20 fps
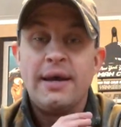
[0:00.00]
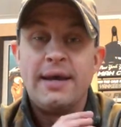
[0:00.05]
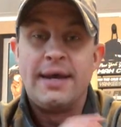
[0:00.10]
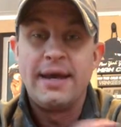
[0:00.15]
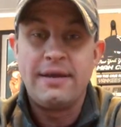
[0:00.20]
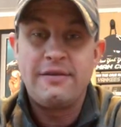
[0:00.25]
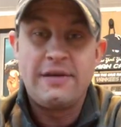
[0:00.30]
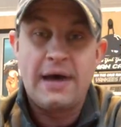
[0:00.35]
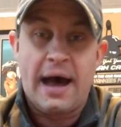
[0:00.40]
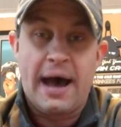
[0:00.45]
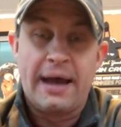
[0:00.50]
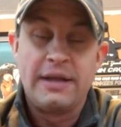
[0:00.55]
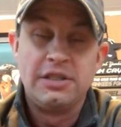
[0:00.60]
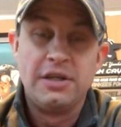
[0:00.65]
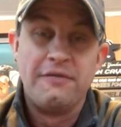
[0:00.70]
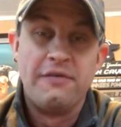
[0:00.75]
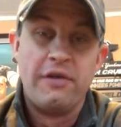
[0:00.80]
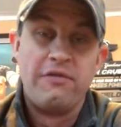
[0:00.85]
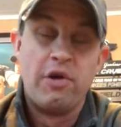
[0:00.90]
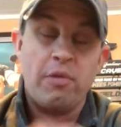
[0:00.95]
Get to Heid's
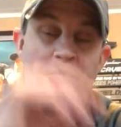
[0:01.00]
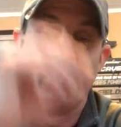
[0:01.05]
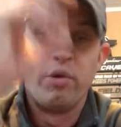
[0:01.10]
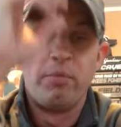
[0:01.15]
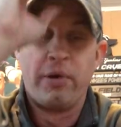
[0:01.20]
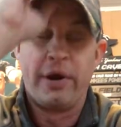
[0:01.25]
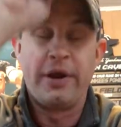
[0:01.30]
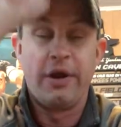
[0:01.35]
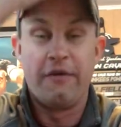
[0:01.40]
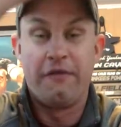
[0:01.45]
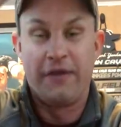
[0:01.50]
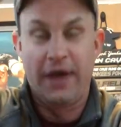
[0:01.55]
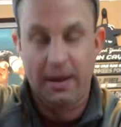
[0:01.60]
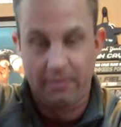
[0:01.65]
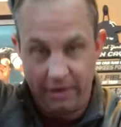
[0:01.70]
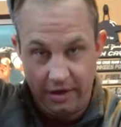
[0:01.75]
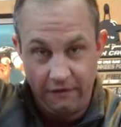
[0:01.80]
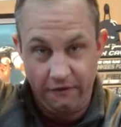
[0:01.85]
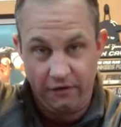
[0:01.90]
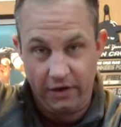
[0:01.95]
of Liverpool. Bring your
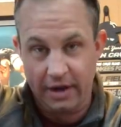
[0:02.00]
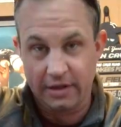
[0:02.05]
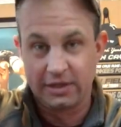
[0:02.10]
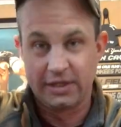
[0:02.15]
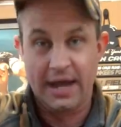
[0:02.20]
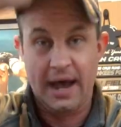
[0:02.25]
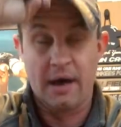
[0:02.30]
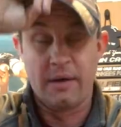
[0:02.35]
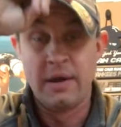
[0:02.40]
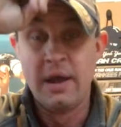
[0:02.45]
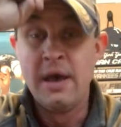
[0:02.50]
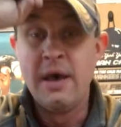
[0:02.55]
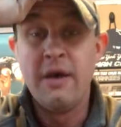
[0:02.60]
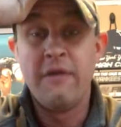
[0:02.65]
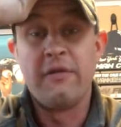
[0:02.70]
family and friends down